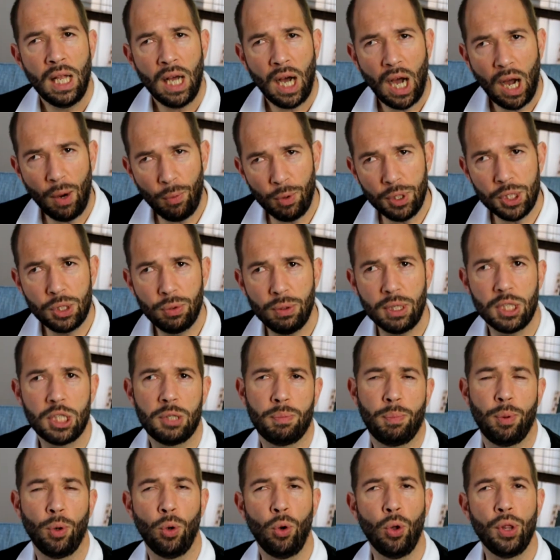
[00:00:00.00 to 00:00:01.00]
I want to
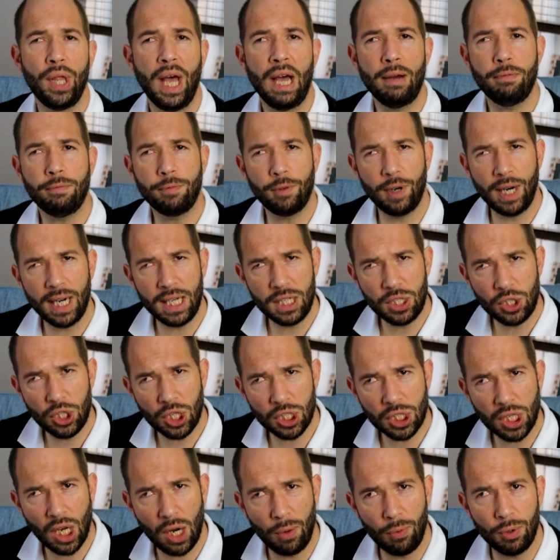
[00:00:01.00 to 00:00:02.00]
explore that phrase,
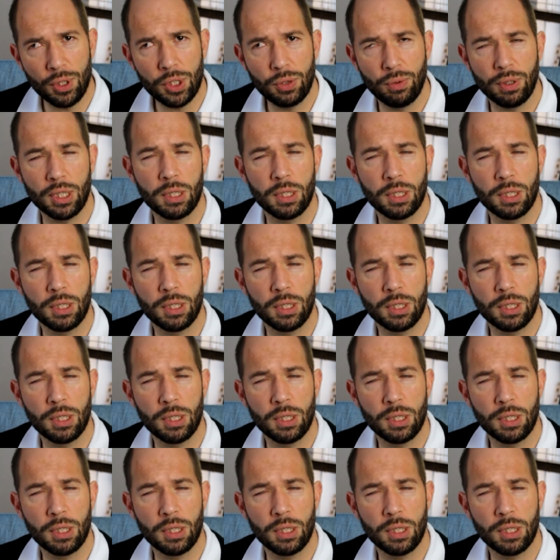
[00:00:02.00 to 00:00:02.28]
I want to